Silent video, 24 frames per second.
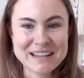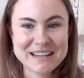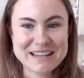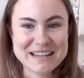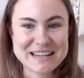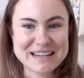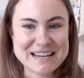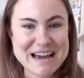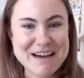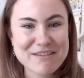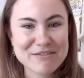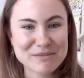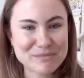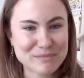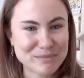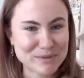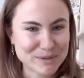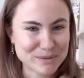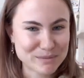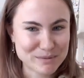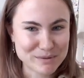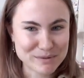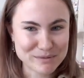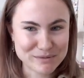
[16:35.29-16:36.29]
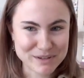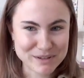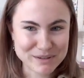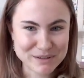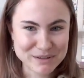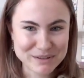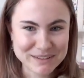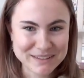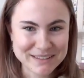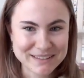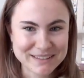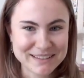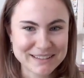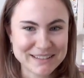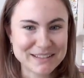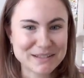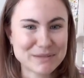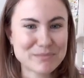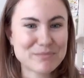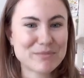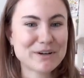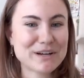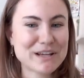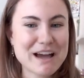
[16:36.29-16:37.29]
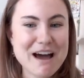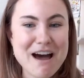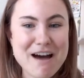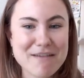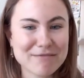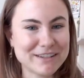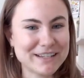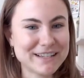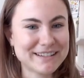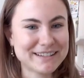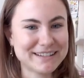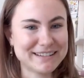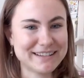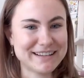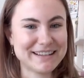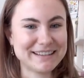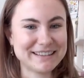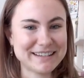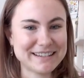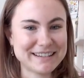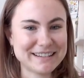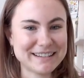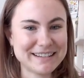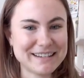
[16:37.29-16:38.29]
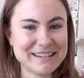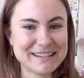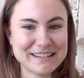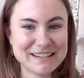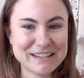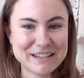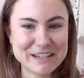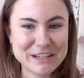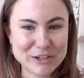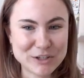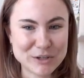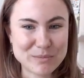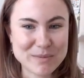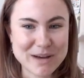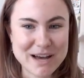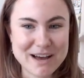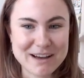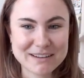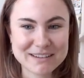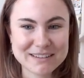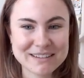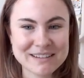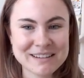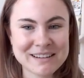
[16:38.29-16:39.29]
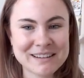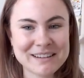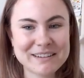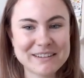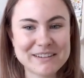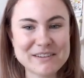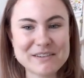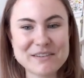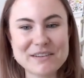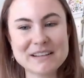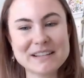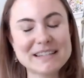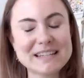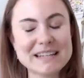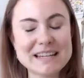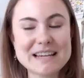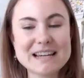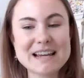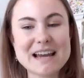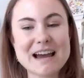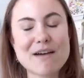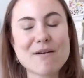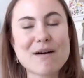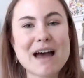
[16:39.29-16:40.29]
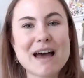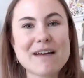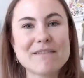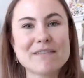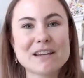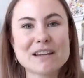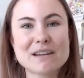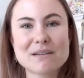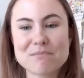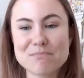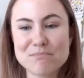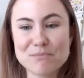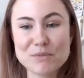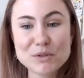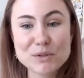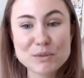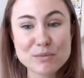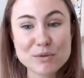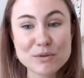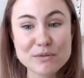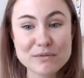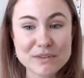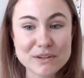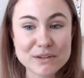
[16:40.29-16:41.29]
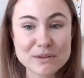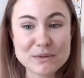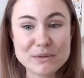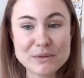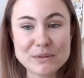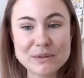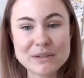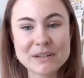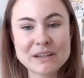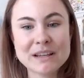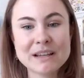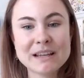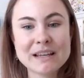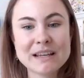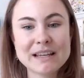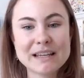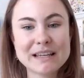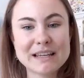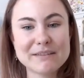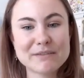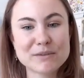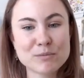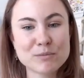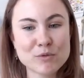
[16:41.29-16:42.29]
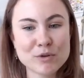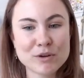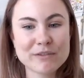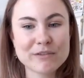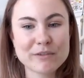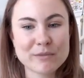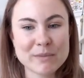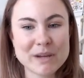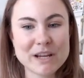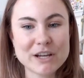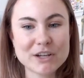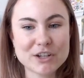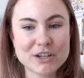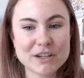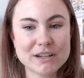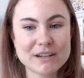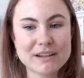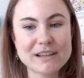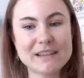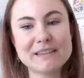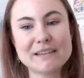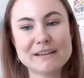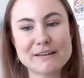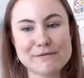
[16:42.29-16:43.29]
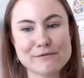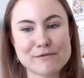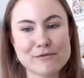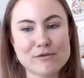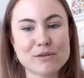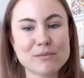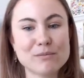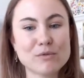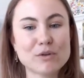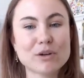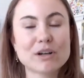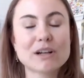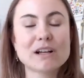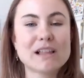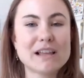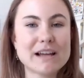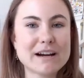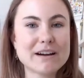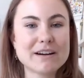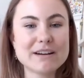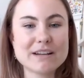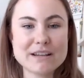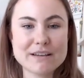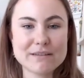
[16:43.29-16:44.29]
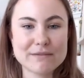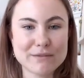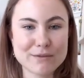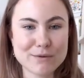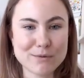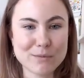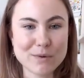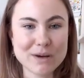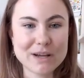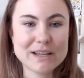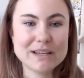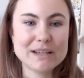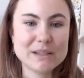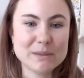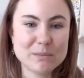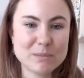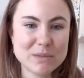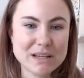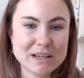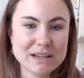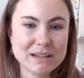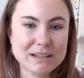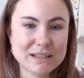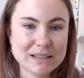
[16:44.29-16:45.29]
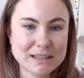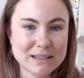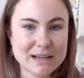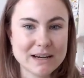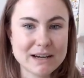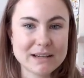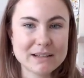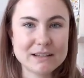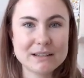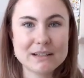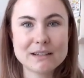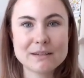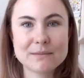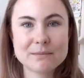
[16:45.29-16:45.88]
And now with multiple views, it's pretty obvious that this is a tissue box. So you can see how having multiple views gives more information and therefore more clarity for what is being designed.